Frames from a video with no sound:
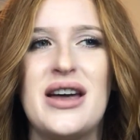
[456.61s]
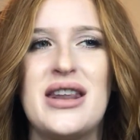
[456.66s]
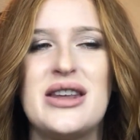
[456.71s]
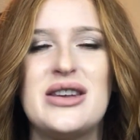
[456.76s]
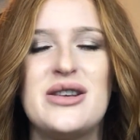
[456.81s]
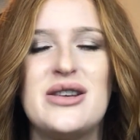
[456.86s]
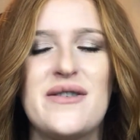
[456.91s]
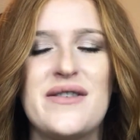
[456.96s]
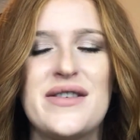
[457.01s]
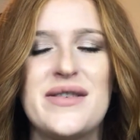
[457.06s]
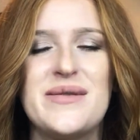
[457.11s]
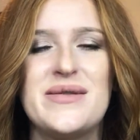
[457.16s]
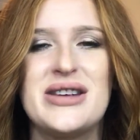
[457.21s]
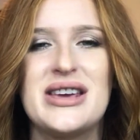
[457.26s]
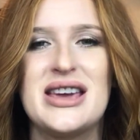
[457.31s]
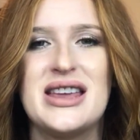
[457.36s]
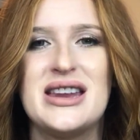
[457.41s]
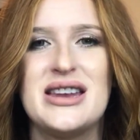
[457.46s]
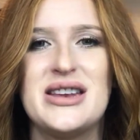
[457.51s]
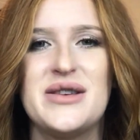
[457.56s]
and I don't really want
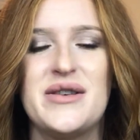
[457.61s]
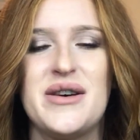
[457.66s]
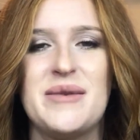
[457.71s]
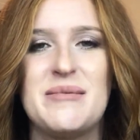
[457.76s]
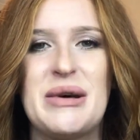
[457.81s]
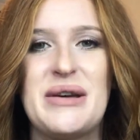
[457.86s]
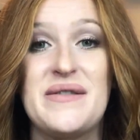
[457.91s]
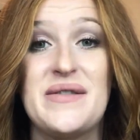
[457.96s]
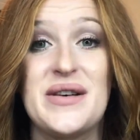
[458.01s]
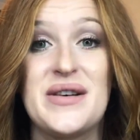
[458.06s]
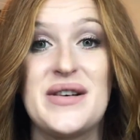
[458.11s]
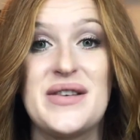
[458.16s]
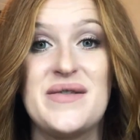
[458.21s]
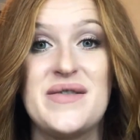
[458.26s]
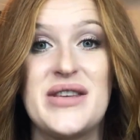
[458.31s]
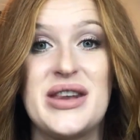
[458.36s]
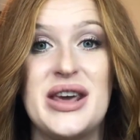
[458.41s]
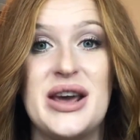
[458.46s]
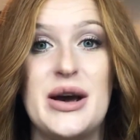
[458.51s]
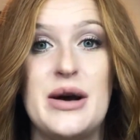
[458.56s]
to get into it on my first
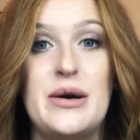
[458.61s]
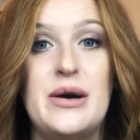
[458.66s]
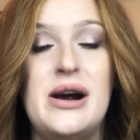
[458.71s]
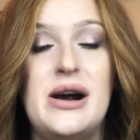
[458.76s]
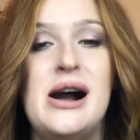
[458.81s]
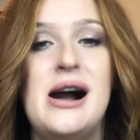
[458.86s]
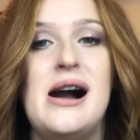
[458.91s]
video.